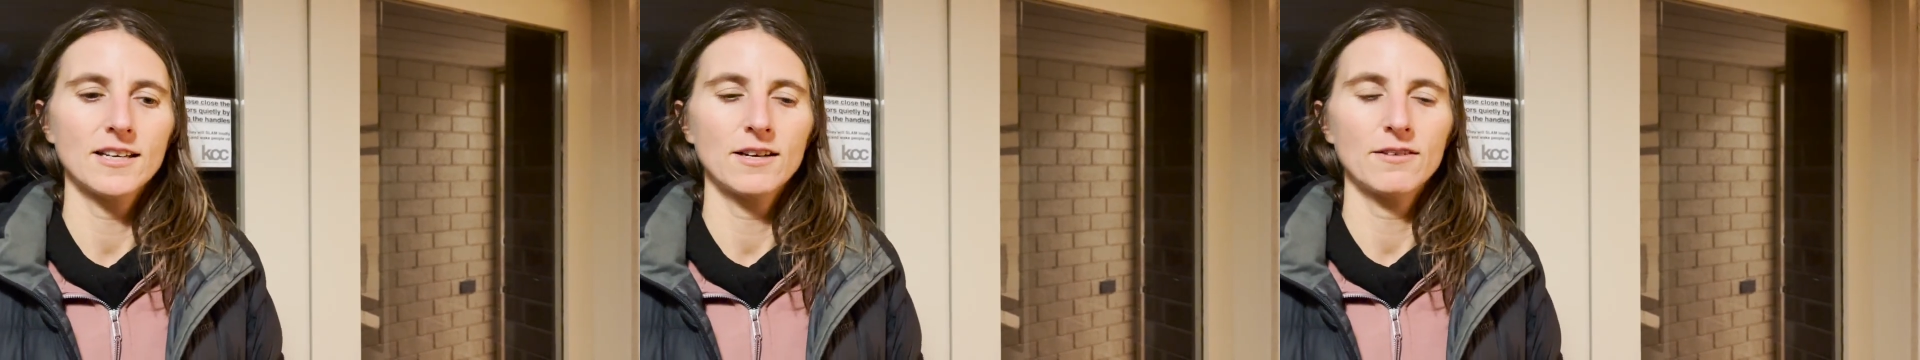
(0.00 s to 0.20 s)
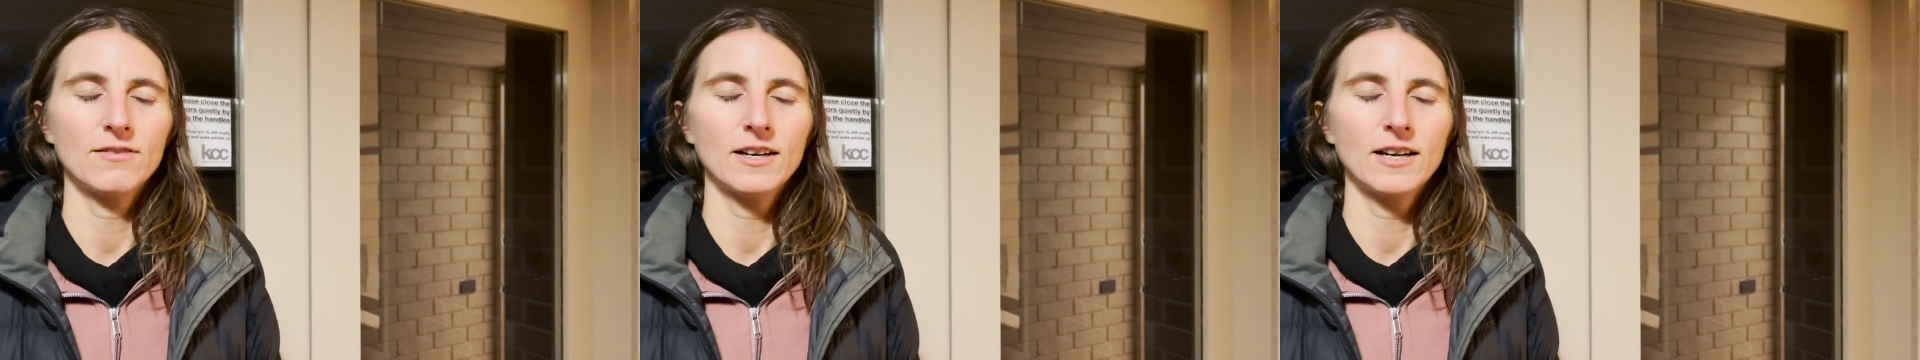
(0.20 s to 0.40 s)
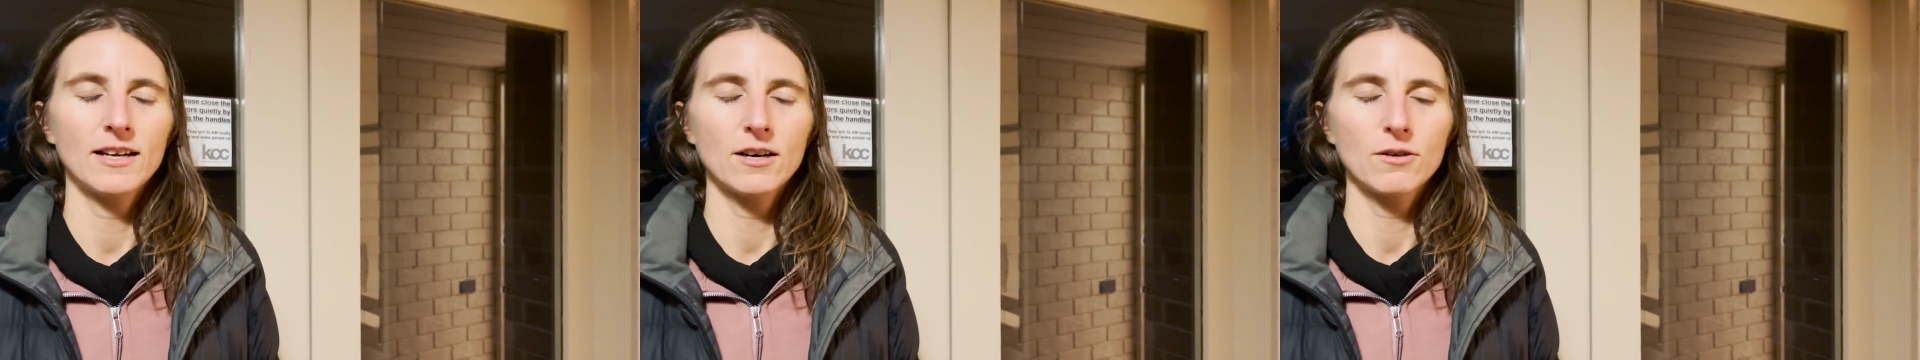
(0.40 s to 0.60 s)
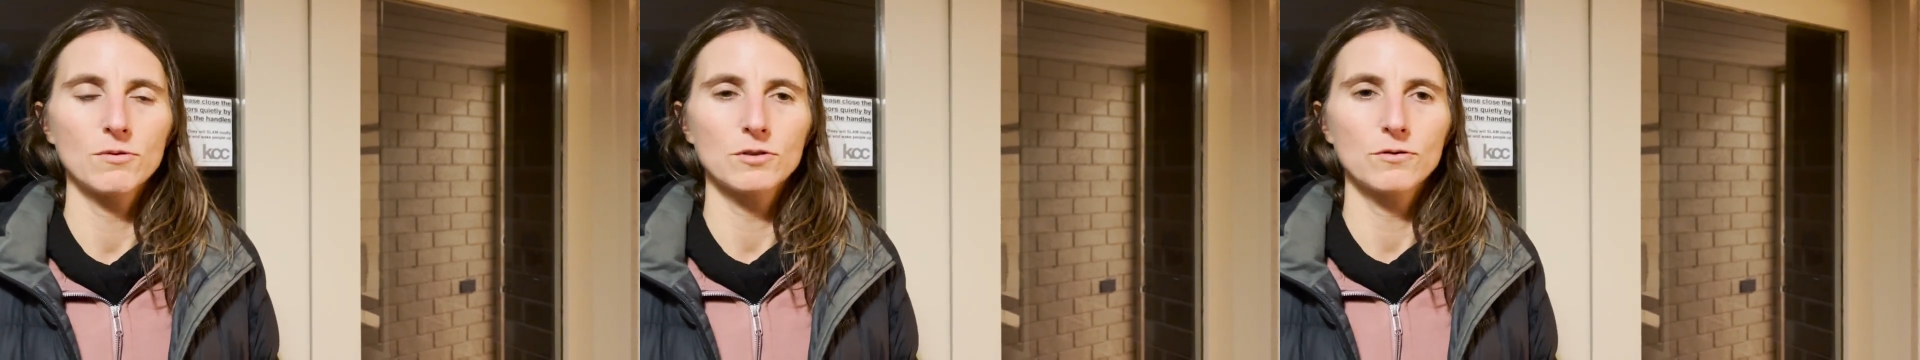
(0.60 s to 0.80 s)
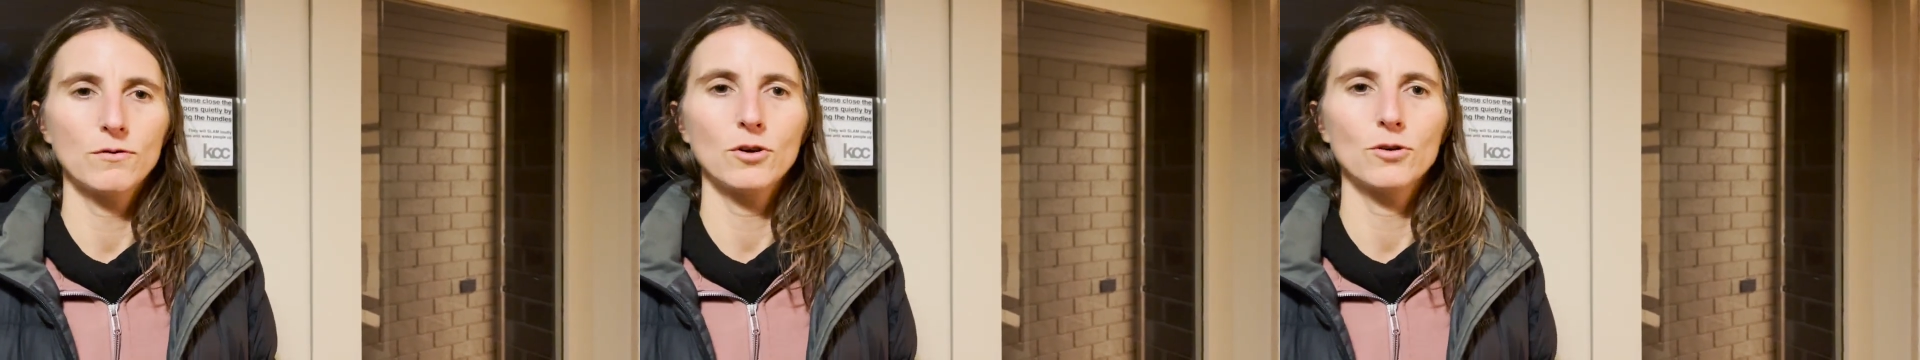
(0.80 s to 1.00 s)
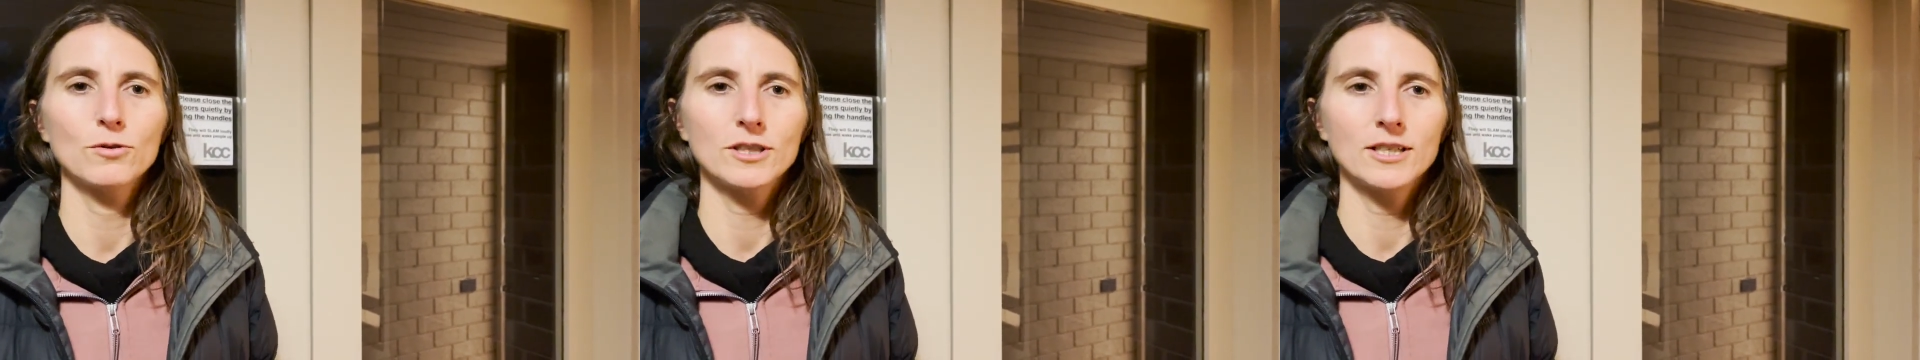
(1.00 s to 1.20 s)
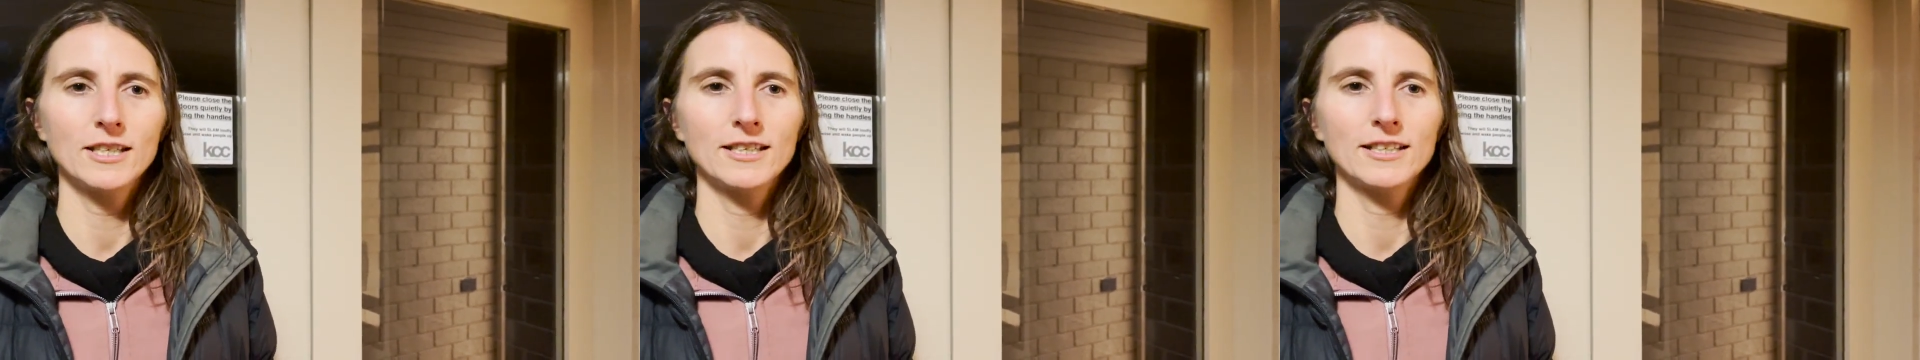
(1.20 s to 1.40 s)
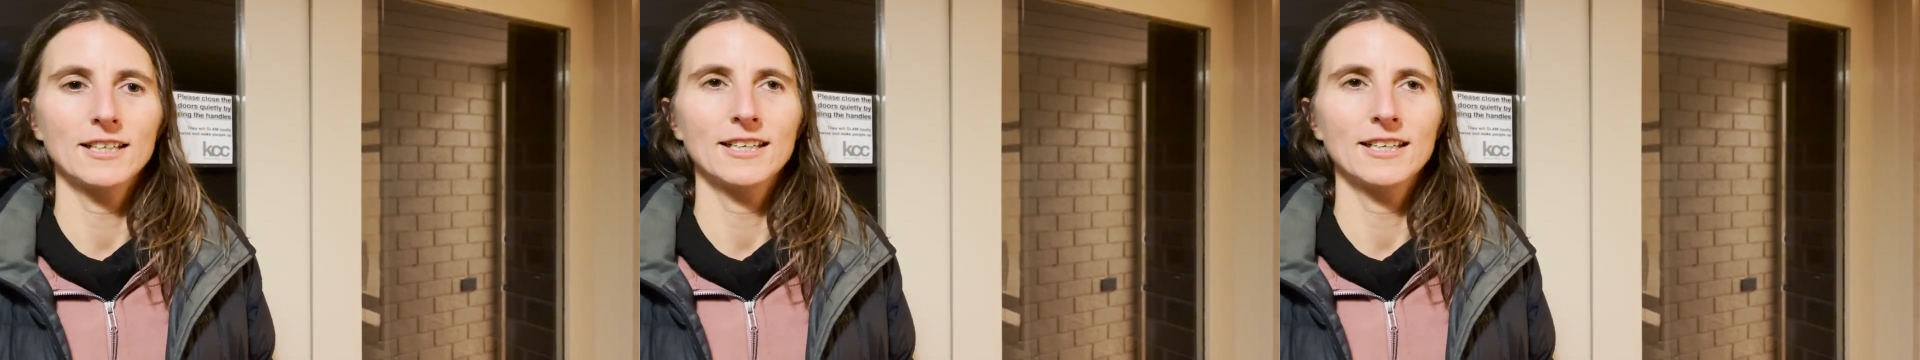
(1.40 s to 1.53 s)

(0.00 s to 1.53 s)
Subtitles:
I felt like I was floating